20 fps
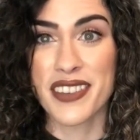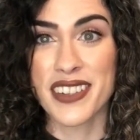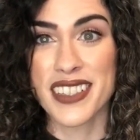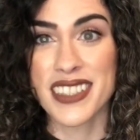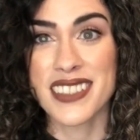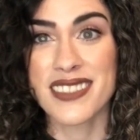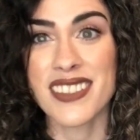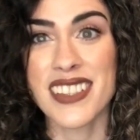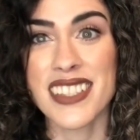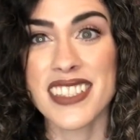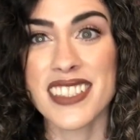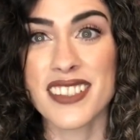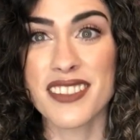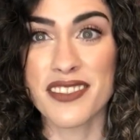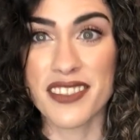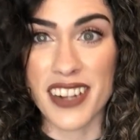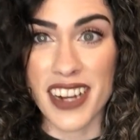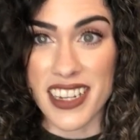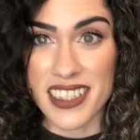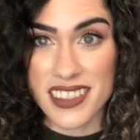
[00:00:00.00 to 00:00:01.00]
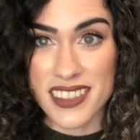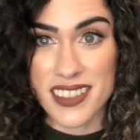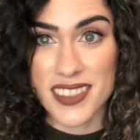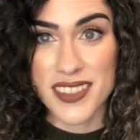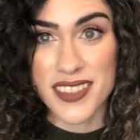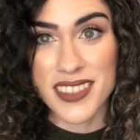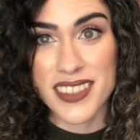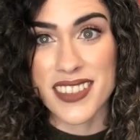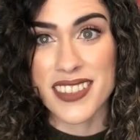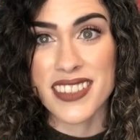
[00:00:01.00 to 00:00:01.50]
first semester of grad
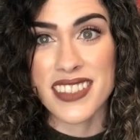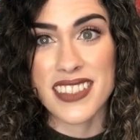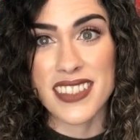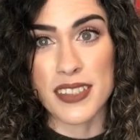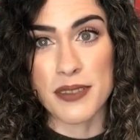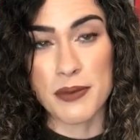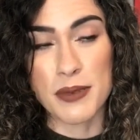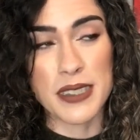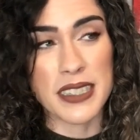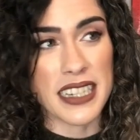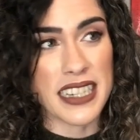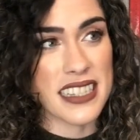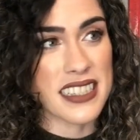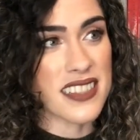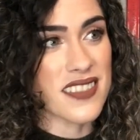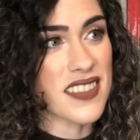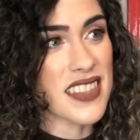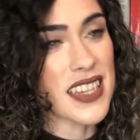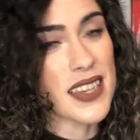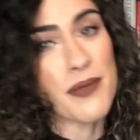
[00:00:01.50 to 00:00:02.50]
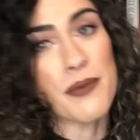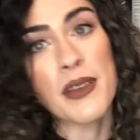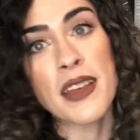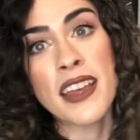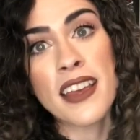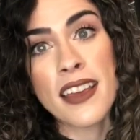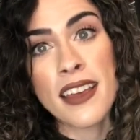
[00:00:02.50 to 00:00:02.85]
school, which was super nice of them.